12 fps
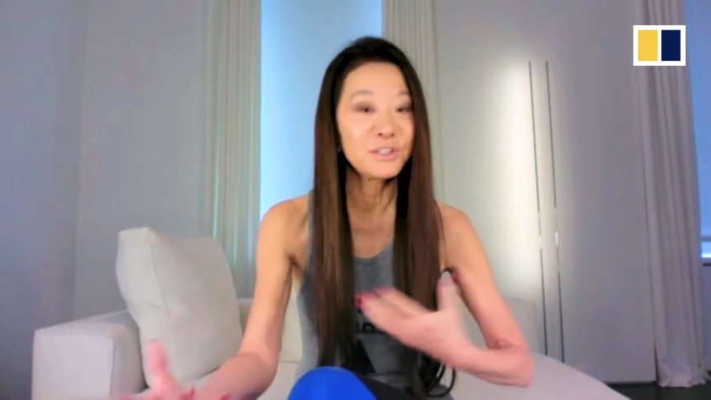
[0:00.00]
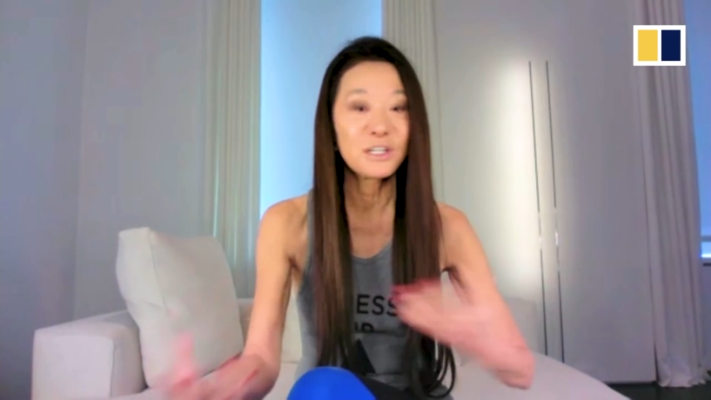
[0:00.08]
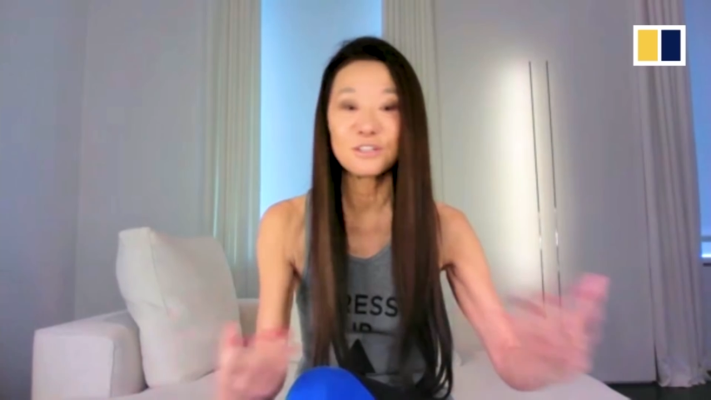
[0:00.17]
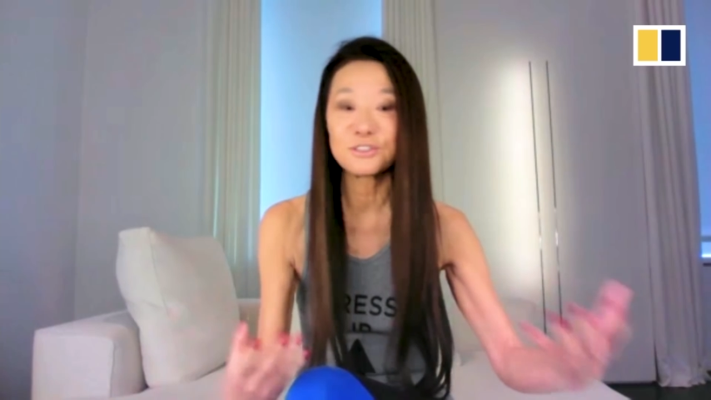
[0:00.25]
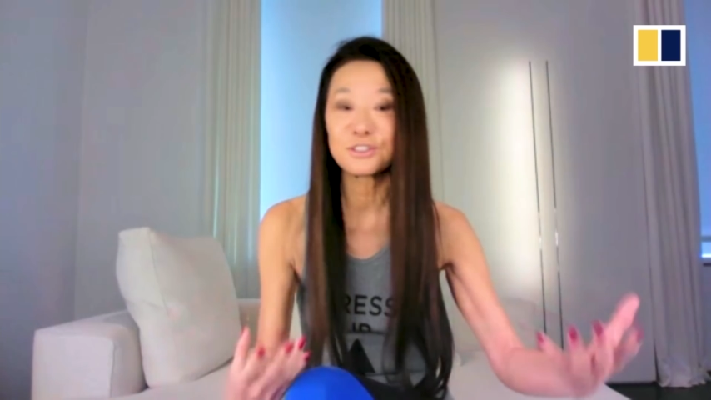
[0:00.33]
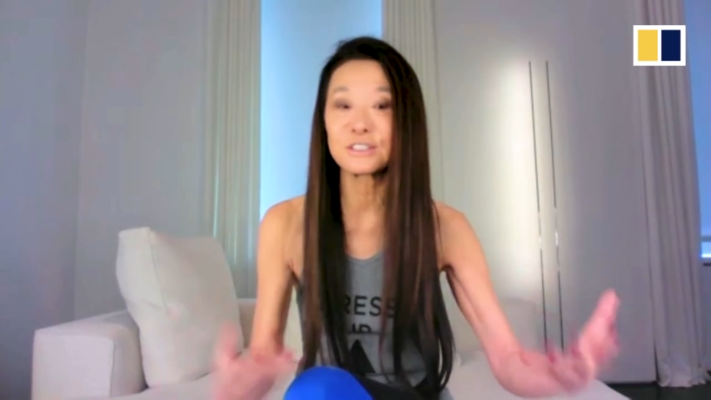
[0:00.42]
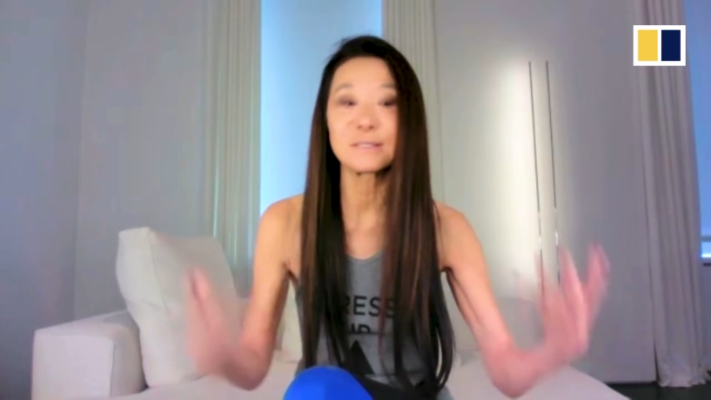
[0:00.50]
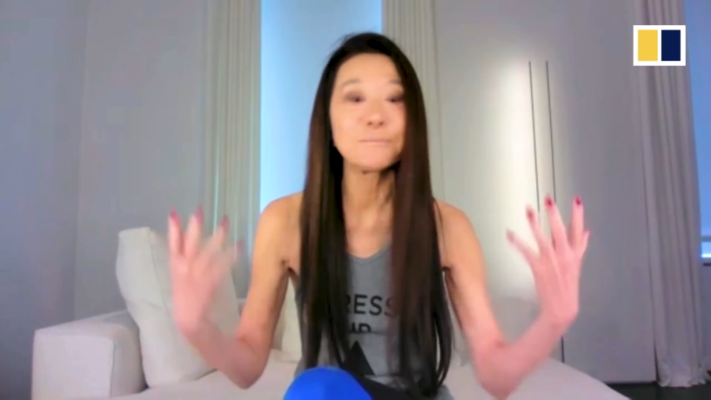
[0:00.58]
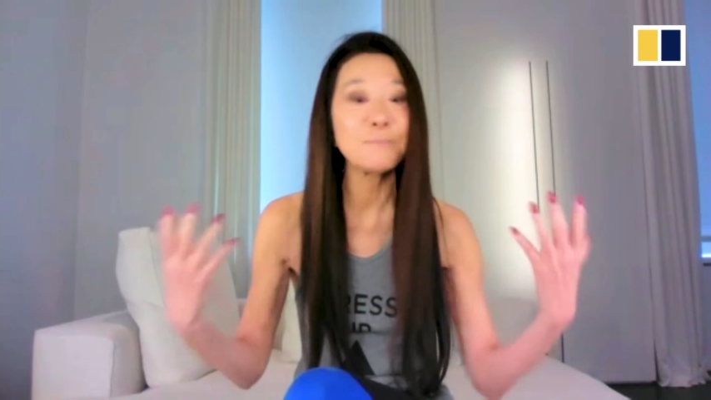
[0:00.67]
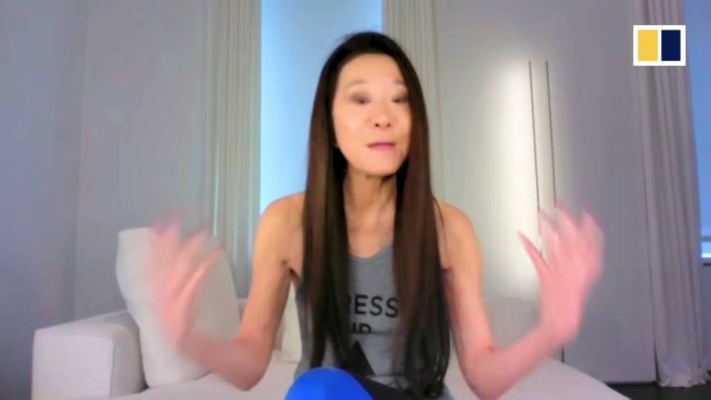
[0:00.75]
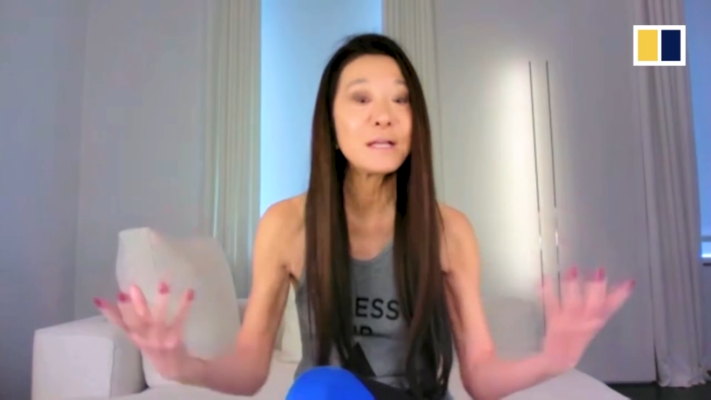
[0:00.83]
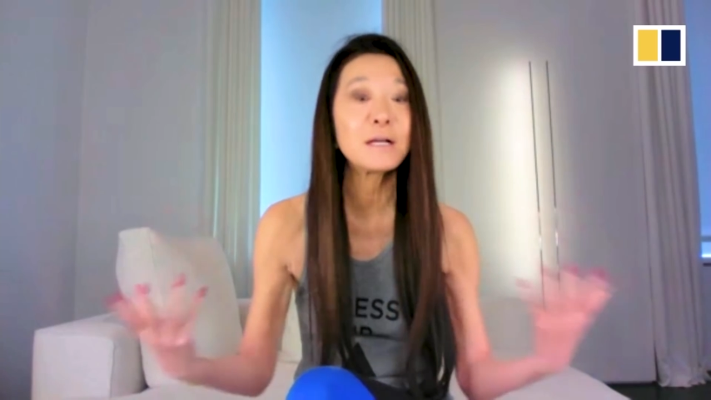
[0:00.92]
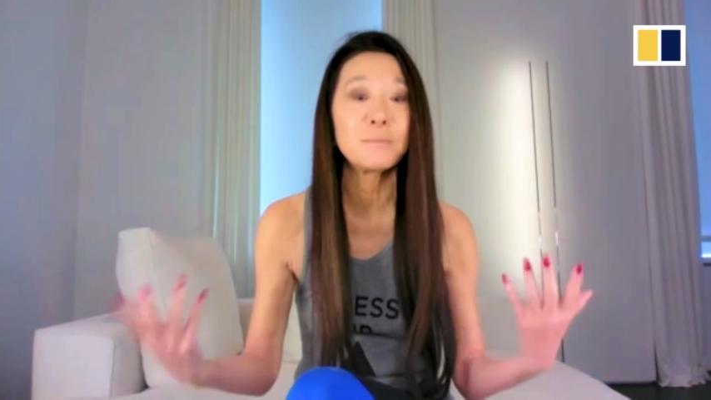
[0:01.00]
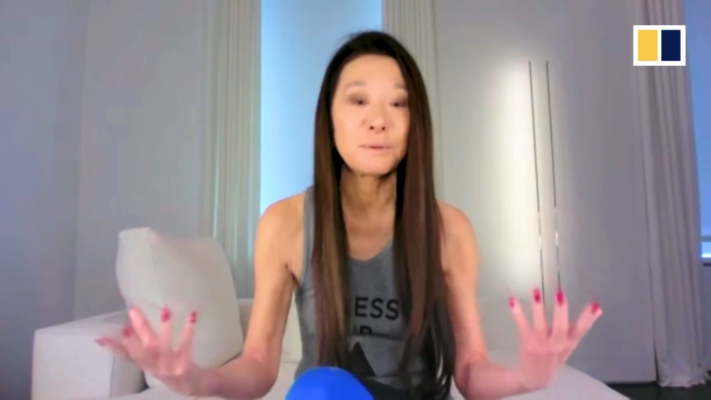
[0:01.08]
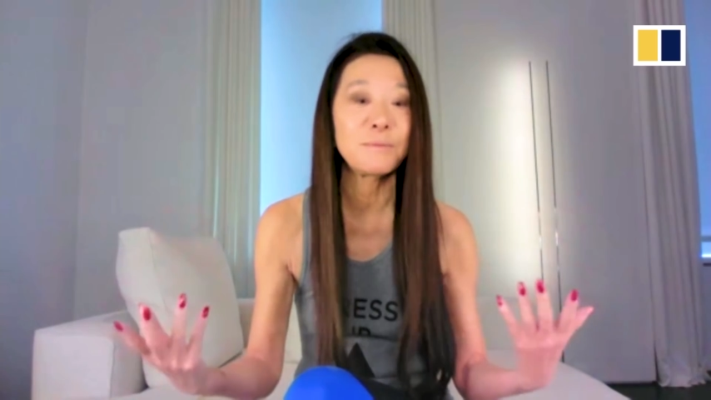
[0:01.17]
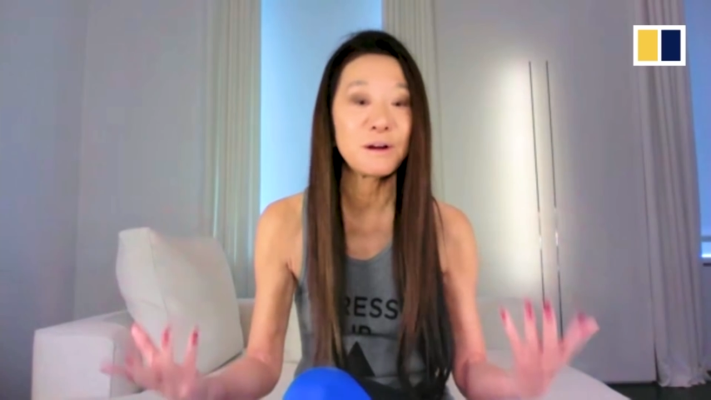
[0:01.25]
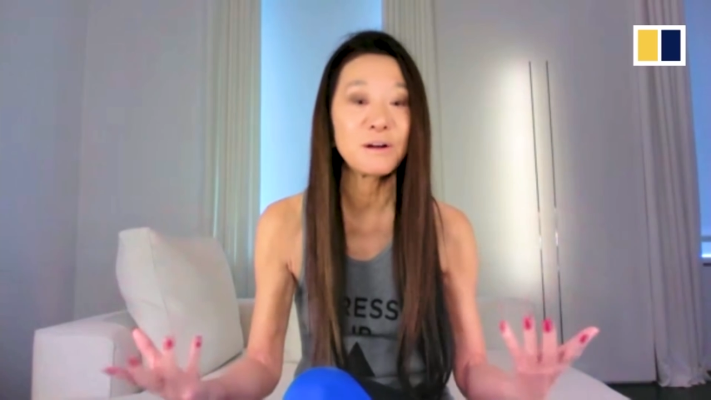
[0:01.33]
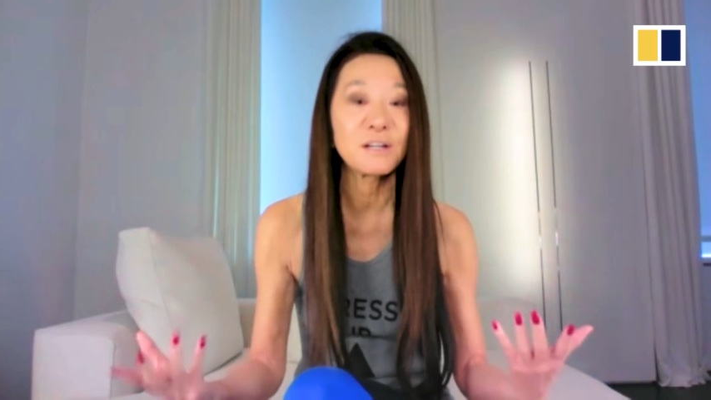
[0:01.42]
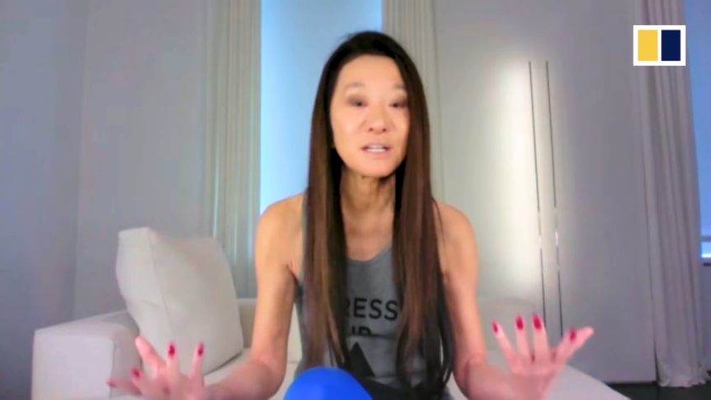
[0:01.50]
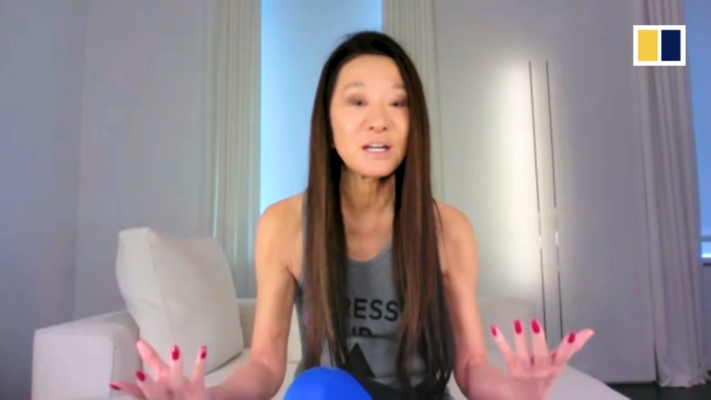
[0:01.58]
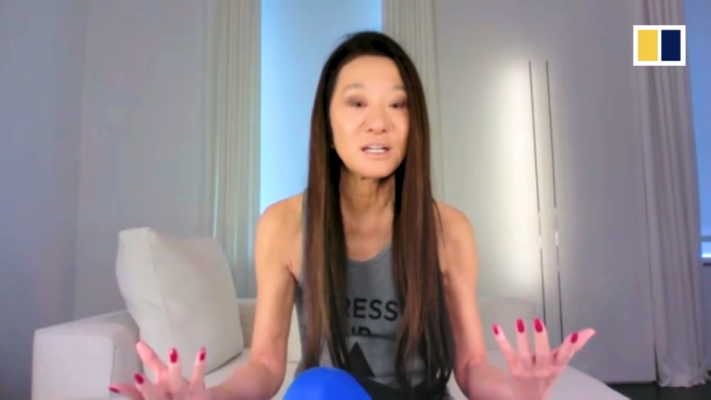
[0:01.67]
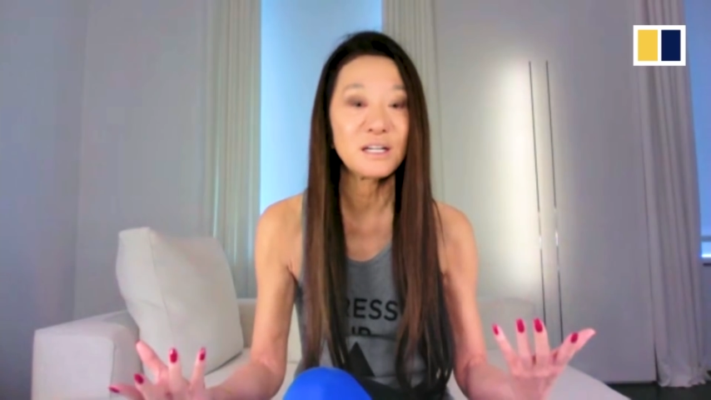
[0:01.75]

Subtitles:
cultures that make up America.